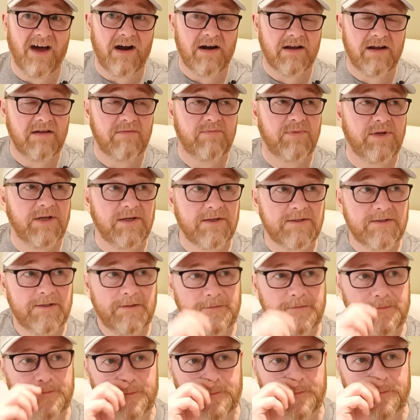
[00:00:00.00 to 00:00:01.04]
darker beers,
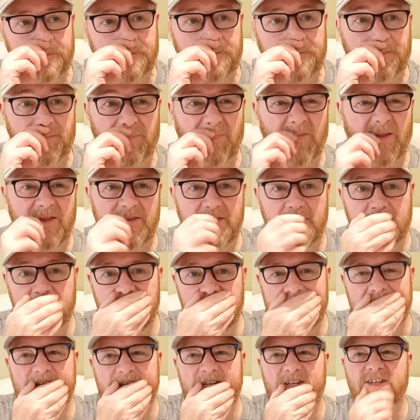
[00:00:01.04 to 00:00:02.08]
than they're
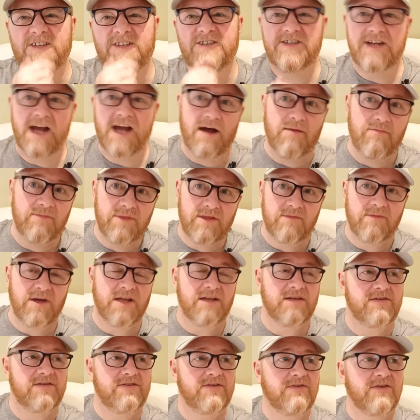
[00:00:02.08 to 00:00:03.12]
trying to jam them
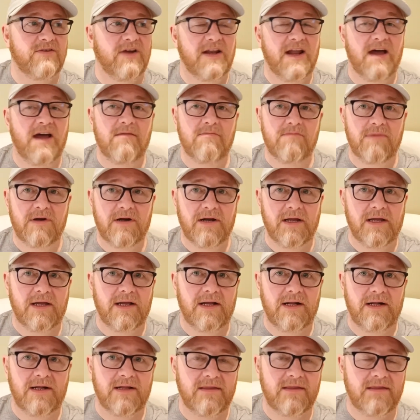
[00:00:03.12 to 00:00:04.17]
into an amber
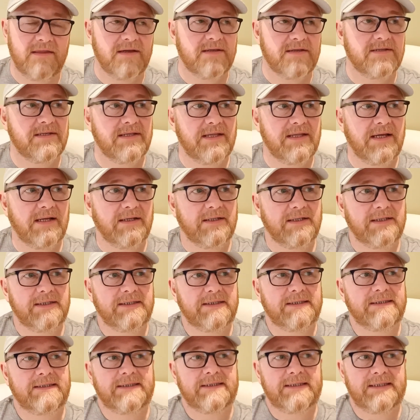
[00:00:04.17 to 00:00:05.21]
ale and things like that.
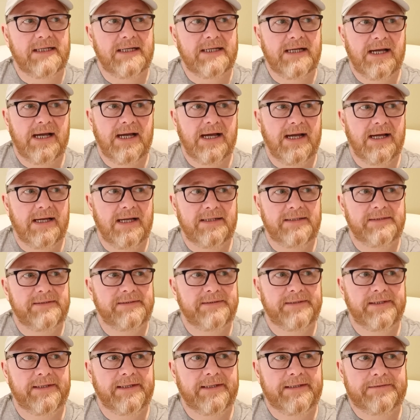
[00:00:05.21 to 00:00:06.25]

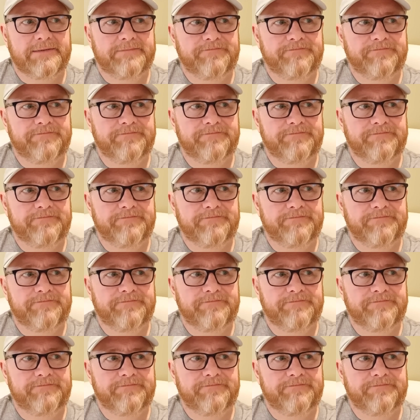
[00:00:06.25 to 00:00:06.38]
And